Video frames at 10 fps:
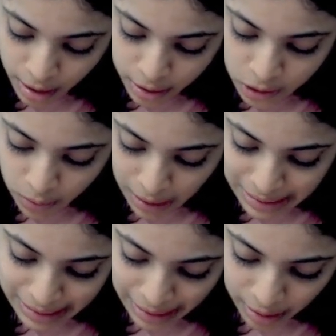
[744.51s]
So
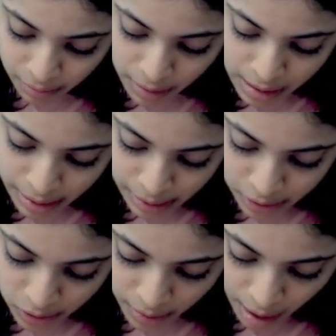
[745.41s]
attainable is
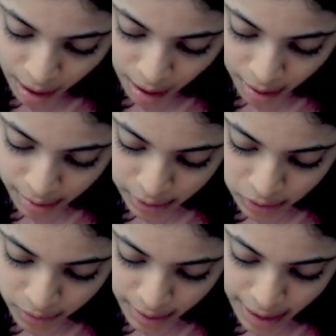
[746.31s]
your R, is
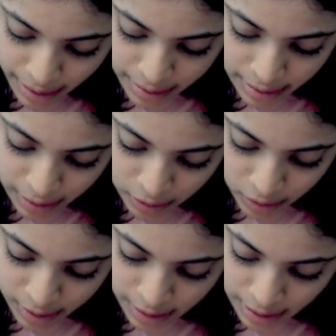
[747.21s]
your S, is
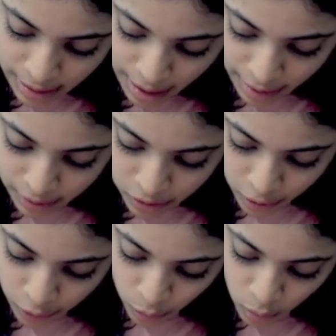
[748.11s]
your T, and is your
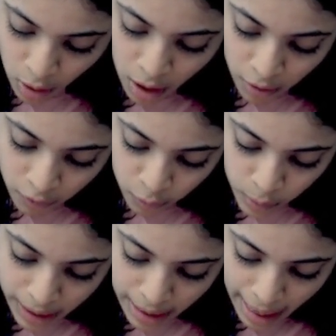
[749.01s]
U.
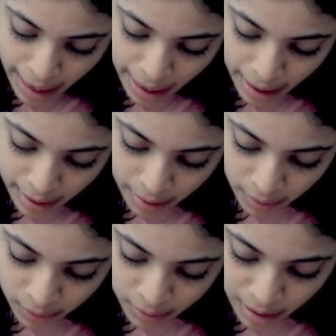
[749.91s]
V and
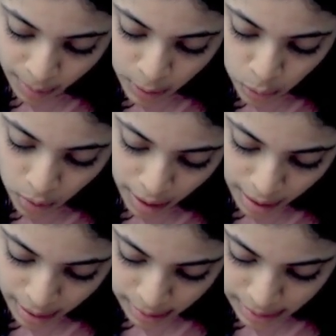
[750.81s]
W are
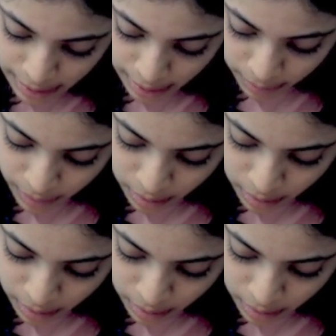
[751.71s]
unattainable.